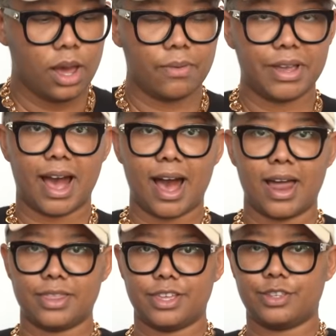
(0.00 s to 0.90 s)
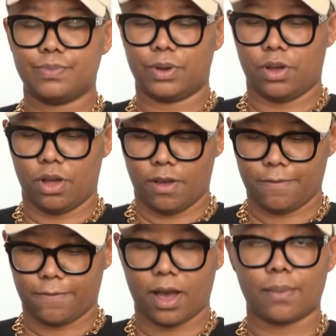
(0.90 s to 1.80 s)
we got this
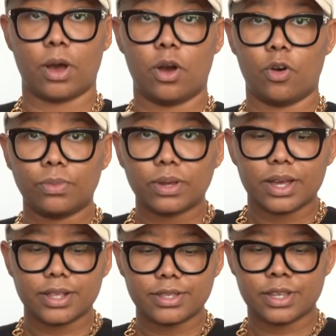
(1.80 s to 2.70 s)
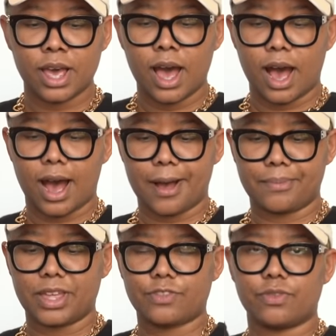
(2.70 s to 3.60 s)
bowl from Home Goods.
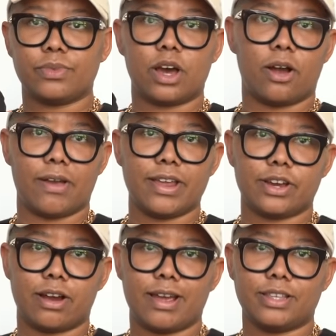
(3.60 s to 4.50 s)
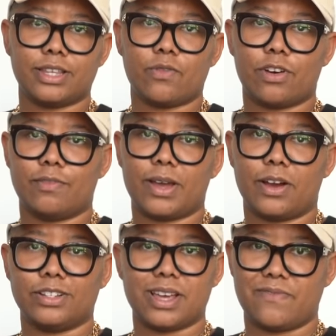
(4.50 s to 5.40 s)
Um, it's from Tahari. Tahari is like one of
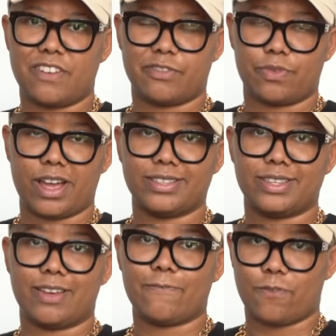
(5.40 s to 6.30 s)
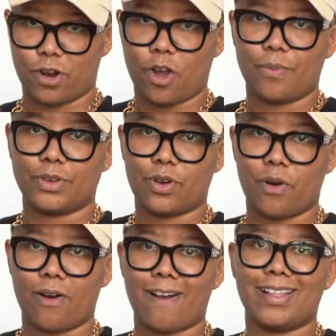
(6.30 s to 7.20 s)
my all-time favorite brands for home
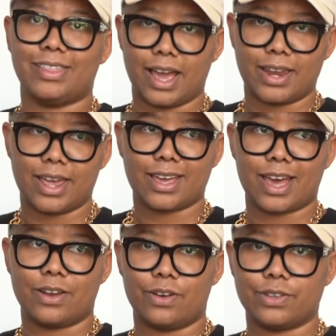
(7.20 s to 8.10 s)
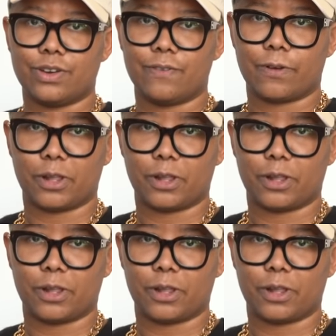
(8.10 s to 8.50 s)
decor, lighting, and also for